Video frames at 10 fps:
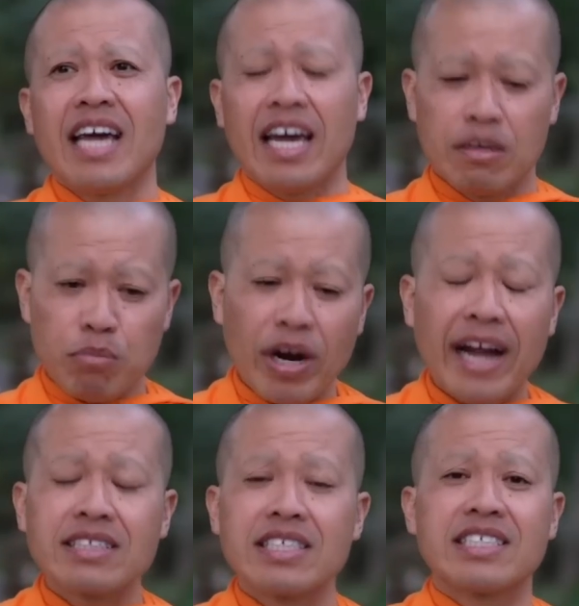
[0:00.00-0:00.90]
and
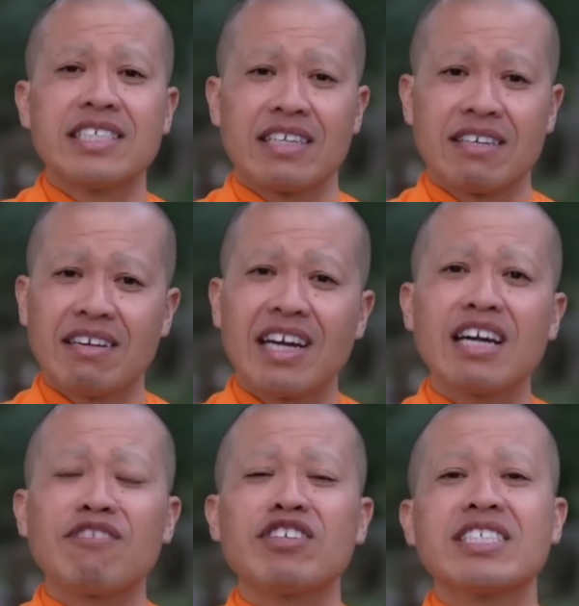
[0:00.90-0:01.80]
practicing
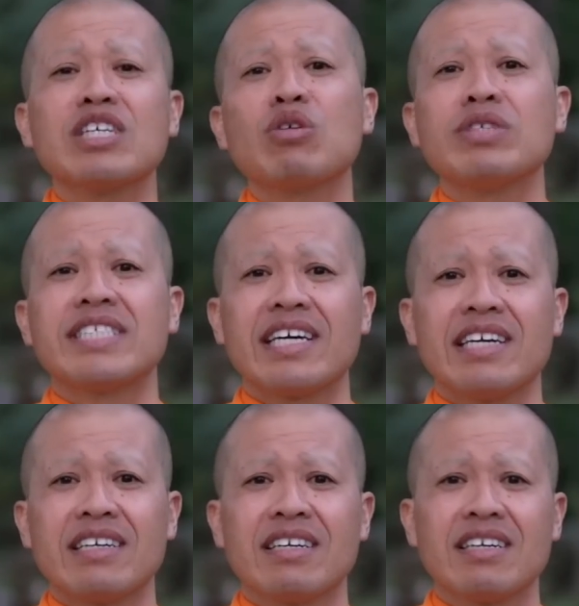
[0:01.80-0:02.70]
every single
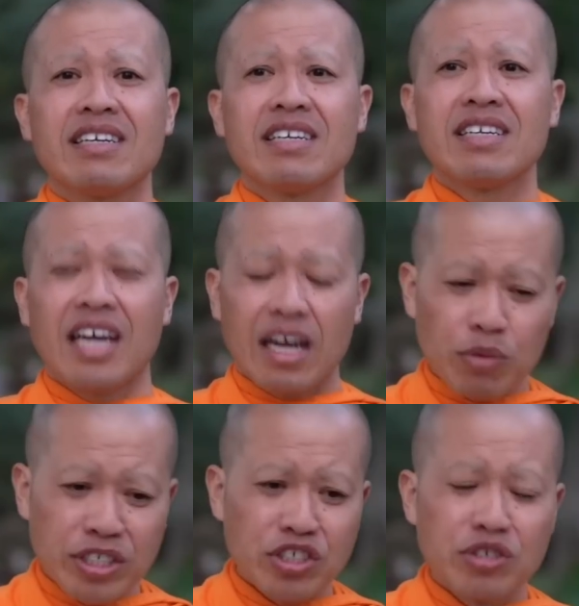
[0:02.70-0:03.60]
day. I
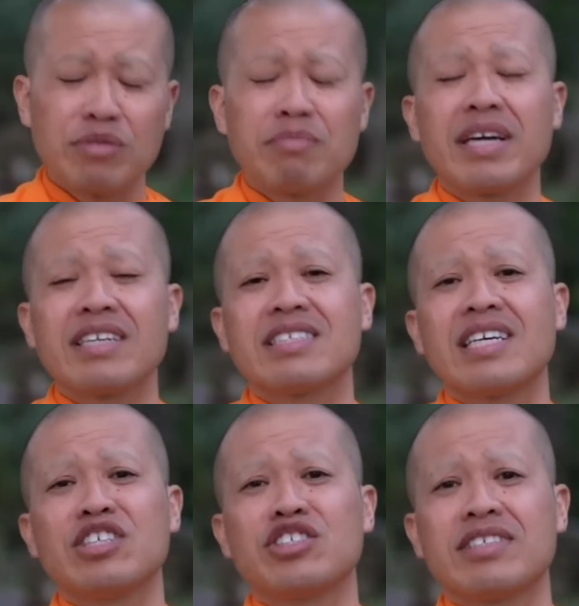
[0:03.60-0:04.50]
would do
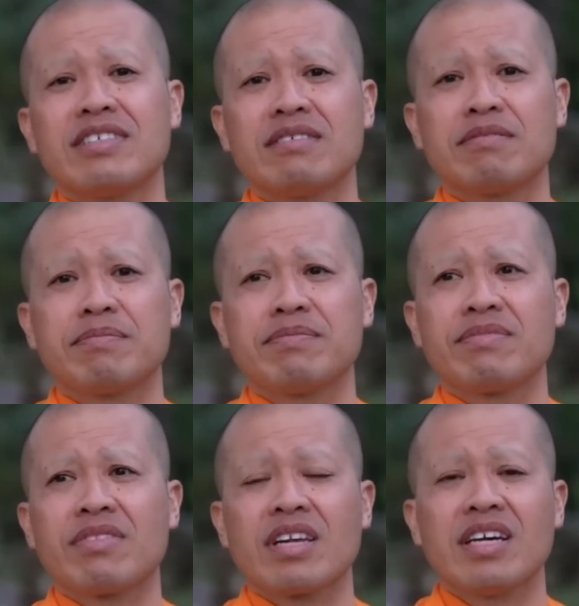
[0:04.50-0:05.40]
meditation.
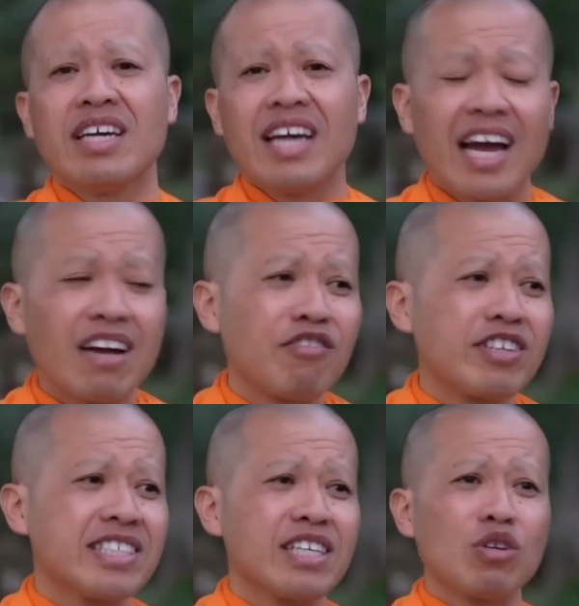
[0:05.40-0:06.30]

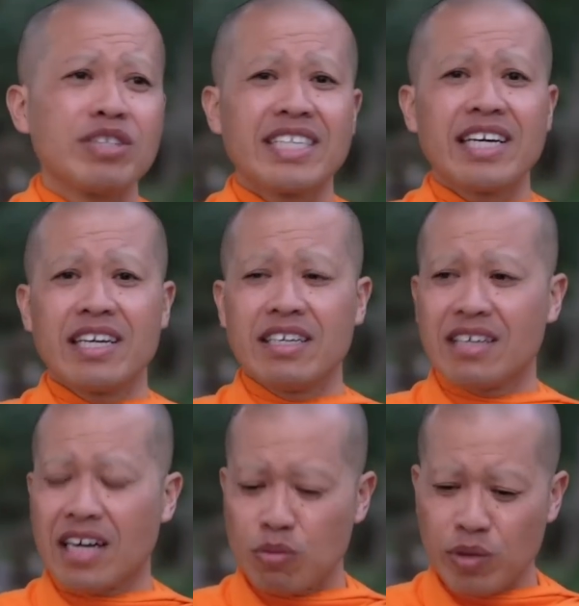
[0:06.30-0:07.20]
Every single day,
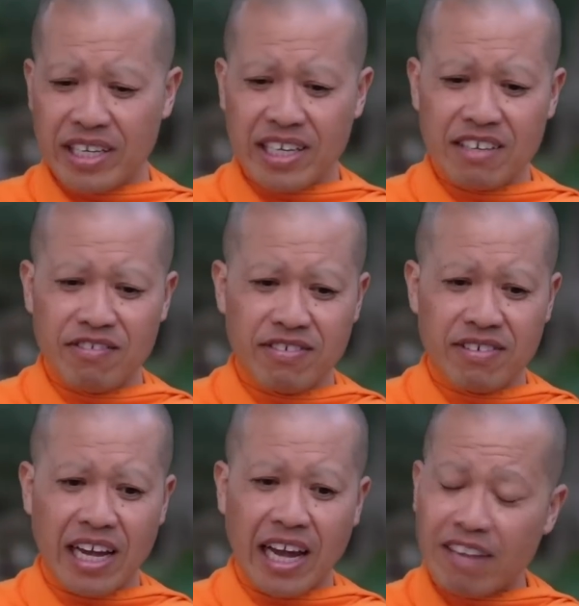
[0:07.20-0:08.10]
I would give,
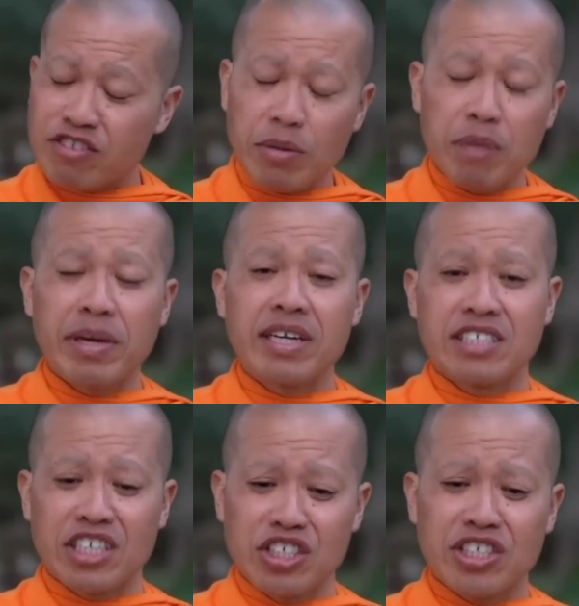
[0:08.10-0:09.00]
after my
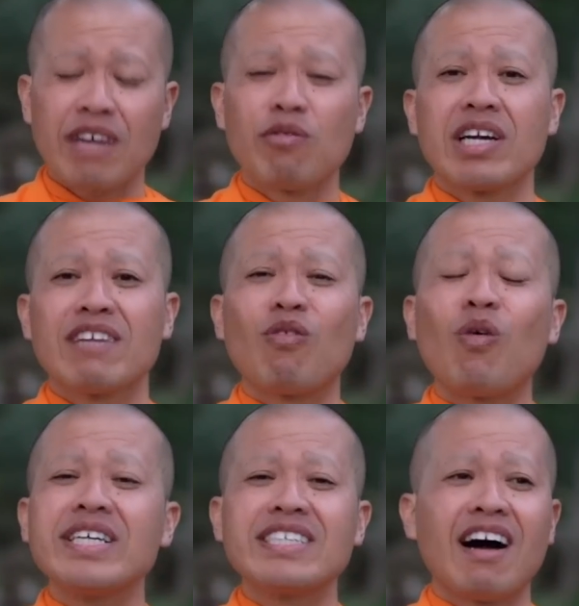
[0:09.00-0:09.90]
meditation, I would give
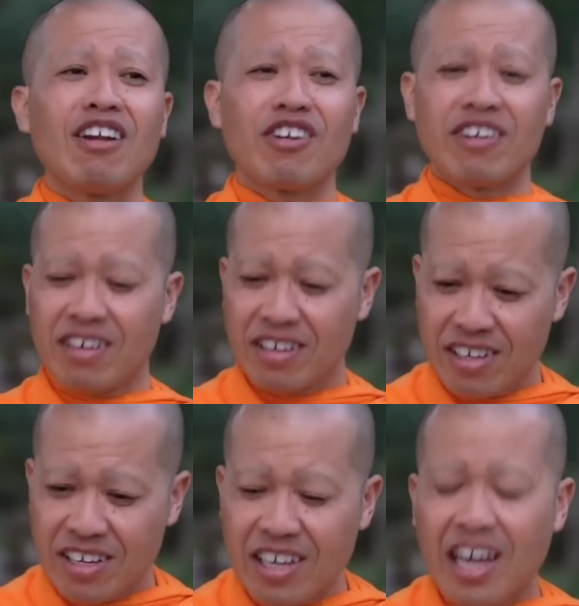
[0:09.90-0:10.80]
$1.
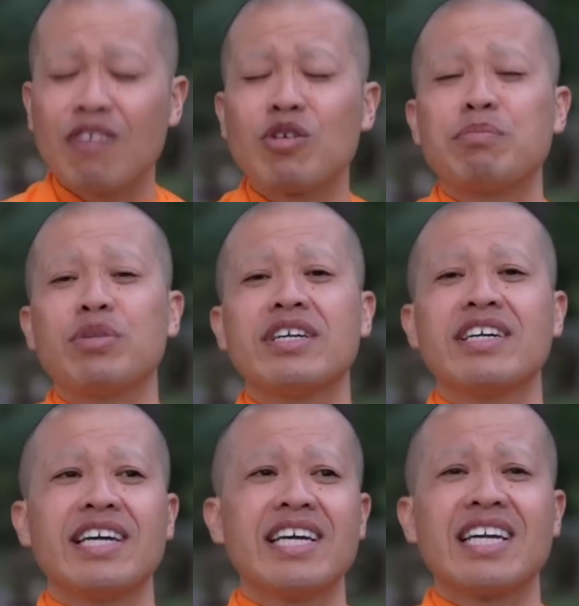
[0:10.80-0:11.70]
I would put
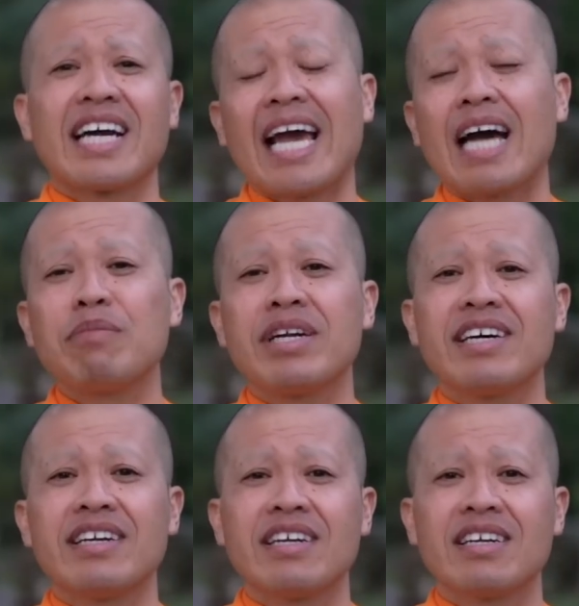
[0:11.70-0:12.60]
it in a
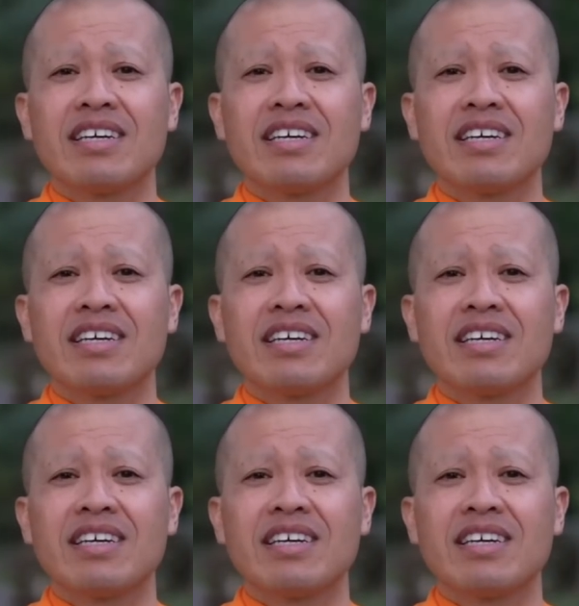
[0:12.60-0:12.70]
cabinet.